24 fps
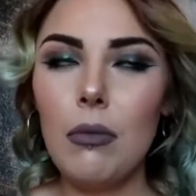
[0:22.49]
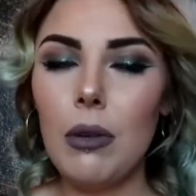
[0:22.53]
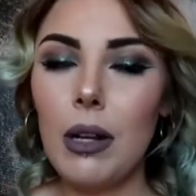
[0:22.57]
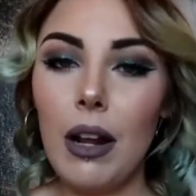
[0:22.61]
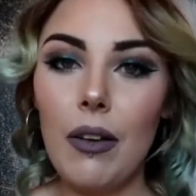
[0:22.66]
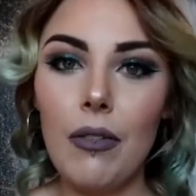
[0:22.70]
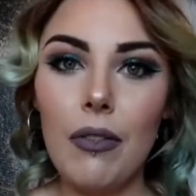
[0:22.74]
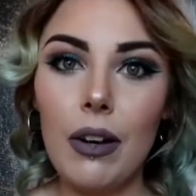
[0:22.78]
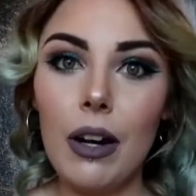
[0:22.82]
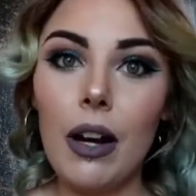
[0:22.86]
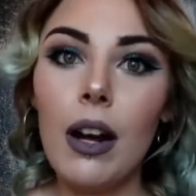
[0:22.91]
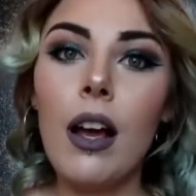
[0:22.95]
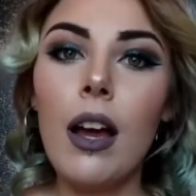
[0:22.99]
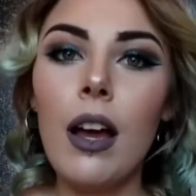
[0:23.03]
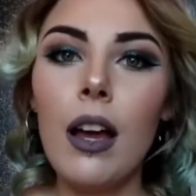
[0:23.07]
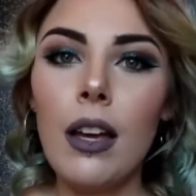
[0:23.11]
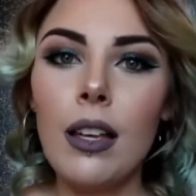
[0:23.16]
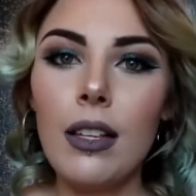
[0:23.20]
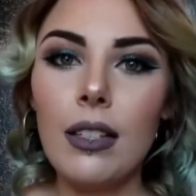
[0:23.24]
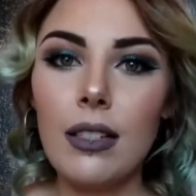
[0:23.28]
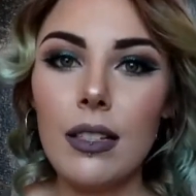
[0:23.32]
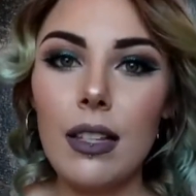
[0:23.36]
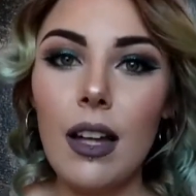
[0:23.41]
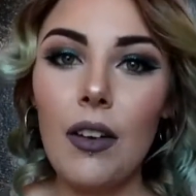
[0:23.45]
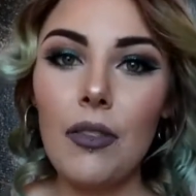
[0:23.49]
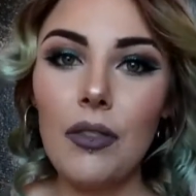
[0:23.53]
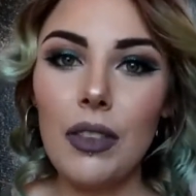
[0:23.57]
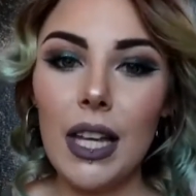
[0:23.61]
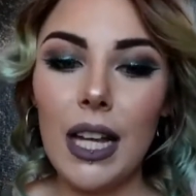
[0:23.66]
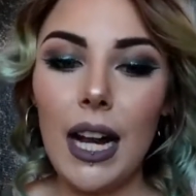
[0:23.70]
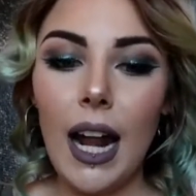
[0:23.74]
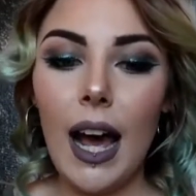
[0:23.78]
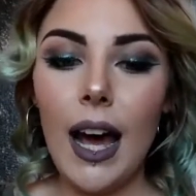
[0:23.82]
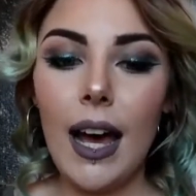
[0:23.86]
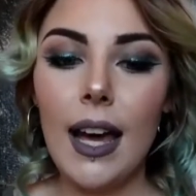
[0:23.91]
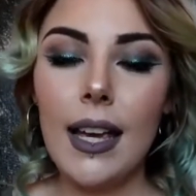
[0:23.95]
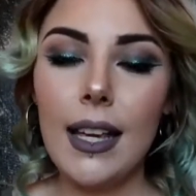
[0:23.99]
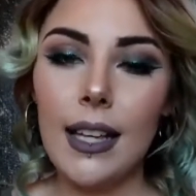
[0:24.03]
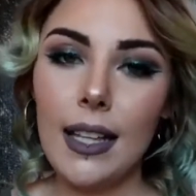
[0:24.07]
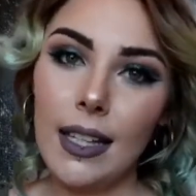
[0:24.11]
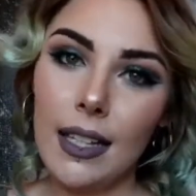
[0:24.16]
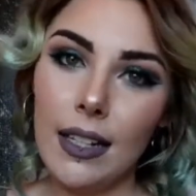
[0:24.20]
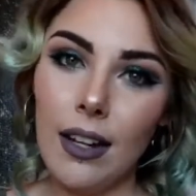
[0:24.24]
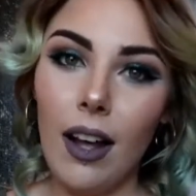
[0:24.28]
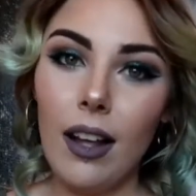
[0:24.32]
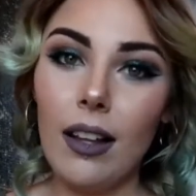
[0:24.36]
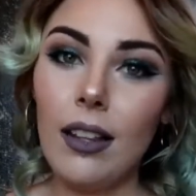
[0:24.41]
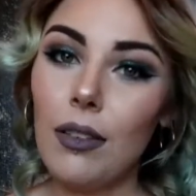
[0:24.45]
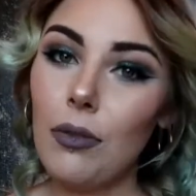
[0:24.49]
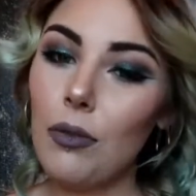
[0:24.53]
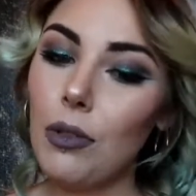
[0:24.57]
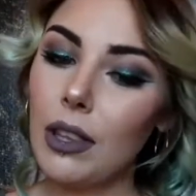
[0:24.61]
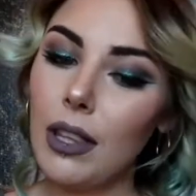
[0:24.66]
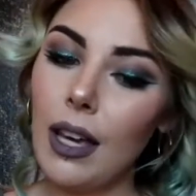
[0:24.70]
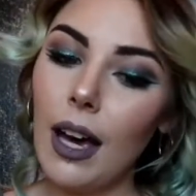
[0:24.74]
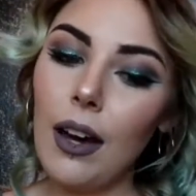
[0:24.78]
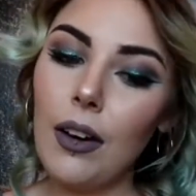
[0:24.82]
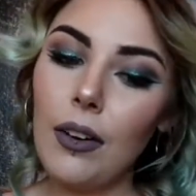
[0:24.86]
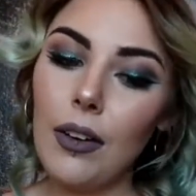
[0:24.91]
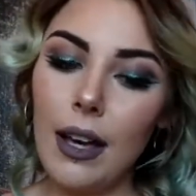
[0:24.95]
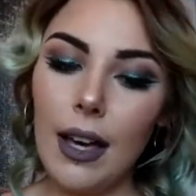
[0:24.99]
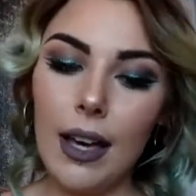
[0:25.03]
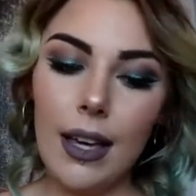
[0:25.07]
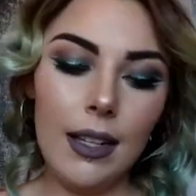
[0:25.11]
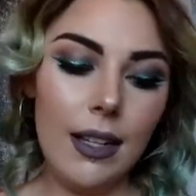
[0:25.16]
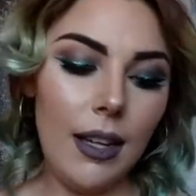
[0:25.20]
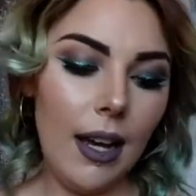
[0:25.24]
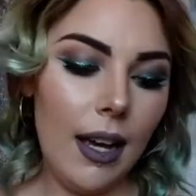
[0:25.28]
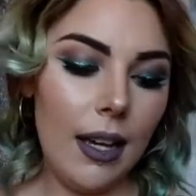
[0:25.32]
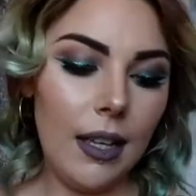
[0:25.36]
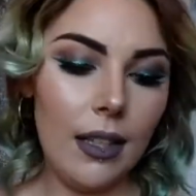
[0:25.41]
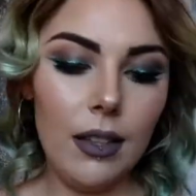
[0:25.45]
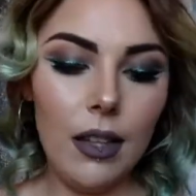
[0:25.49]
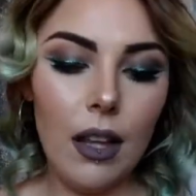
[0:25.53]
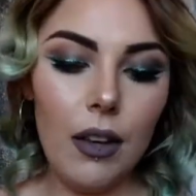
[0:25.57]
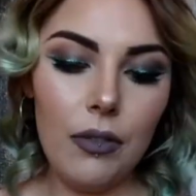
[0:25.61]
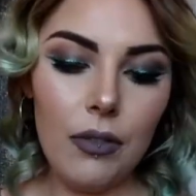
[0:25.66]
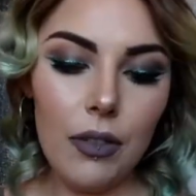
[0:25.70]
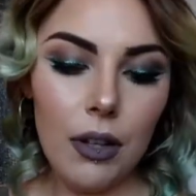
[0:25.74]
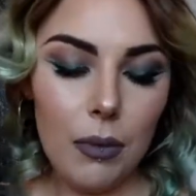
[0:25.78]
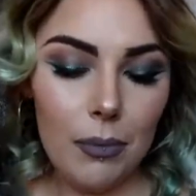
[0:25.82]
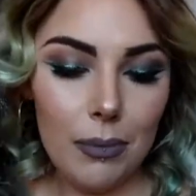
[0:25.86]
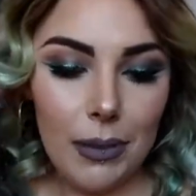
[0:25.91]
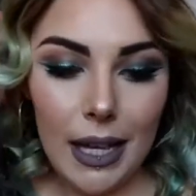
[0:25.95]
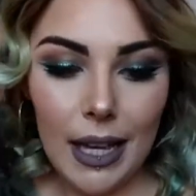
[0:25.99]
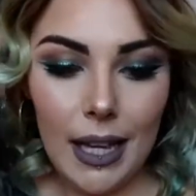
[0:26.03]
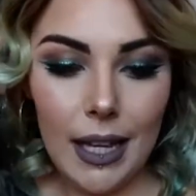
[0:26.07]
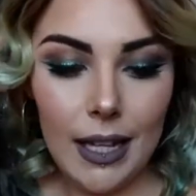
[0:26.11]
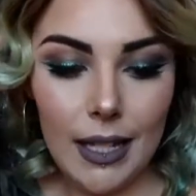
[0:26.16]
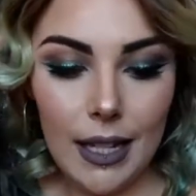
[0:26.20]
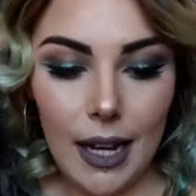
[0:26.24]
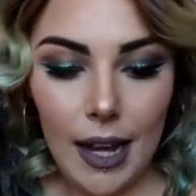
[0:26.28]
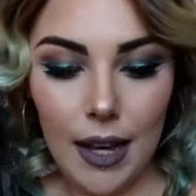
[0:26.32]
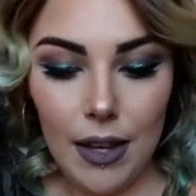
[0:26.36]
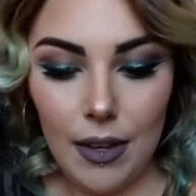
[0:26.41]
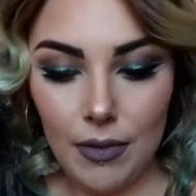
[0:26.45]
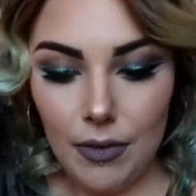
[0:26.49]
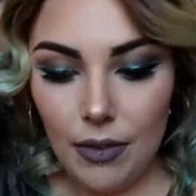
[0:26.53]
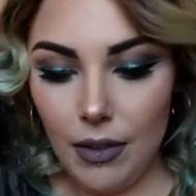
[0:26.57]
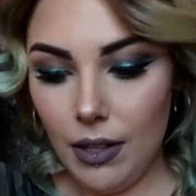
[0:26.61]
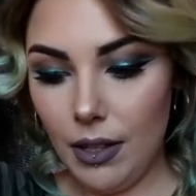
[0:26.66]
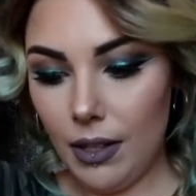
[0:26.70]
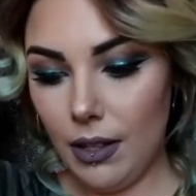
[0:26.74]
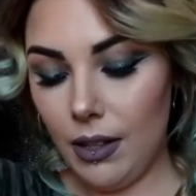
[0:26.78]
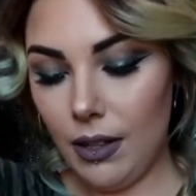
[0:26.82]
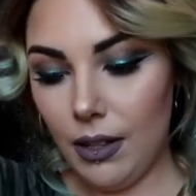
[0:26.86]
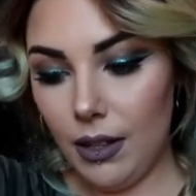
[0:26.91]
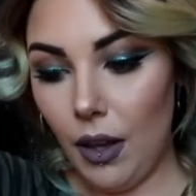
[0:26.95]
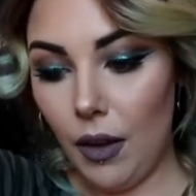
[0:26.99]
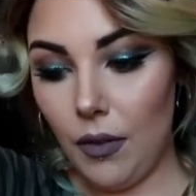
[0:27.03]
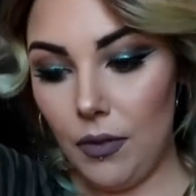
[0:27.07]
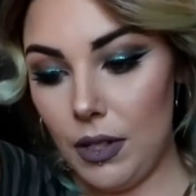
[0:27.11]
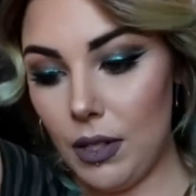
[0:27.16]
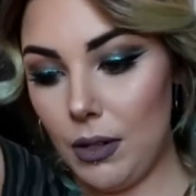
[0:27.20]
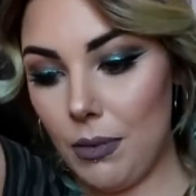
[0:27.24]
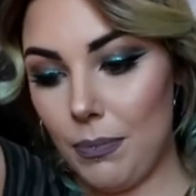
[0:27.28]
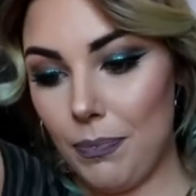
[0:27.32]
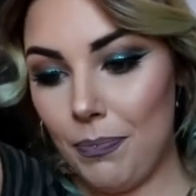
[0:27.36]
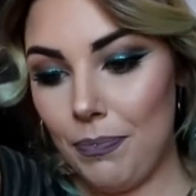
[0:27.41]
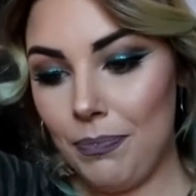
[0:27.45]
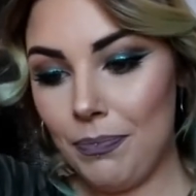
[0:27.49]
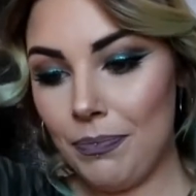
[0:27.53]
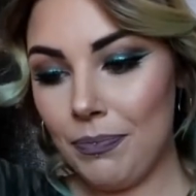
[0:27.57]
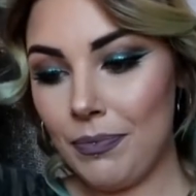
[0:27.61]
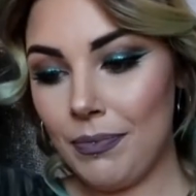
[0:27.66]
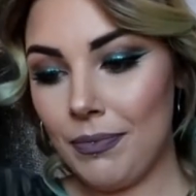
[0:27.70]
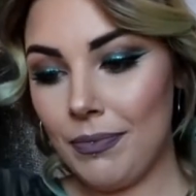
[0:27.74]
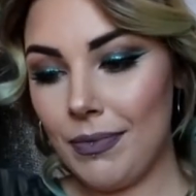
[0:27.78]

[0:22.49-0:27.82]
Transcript: whatever stuff that I cannot live without, and I love them and I've loved them